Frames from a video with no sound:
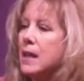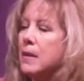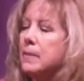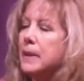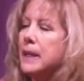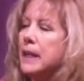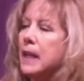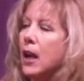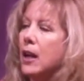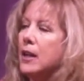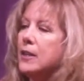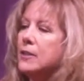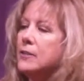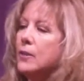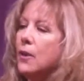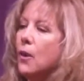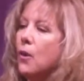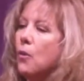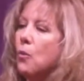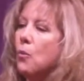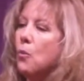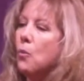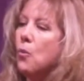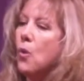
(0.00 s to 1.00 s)
Because
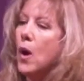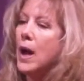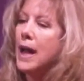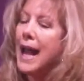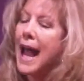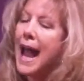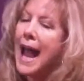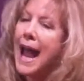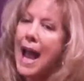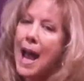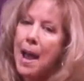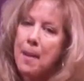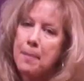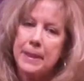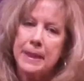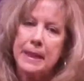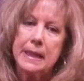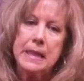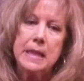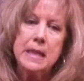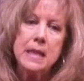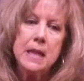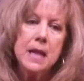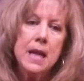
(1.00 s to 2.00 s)
what
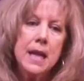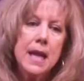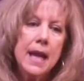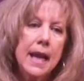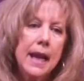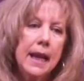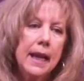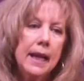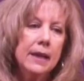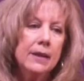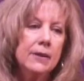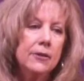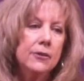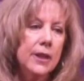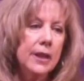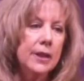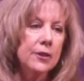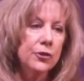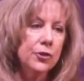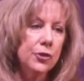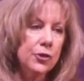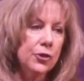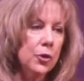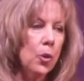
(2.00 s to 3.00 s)
happened is
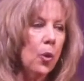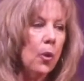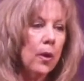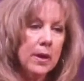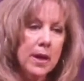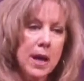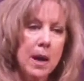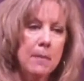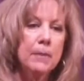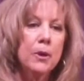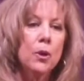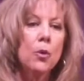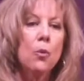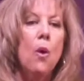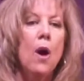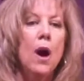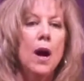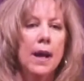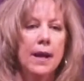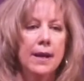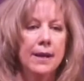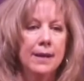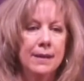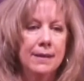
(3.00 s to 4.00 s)
in store number
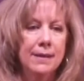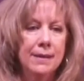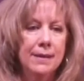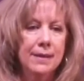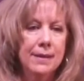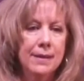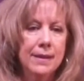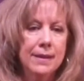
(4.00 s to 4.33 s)
1,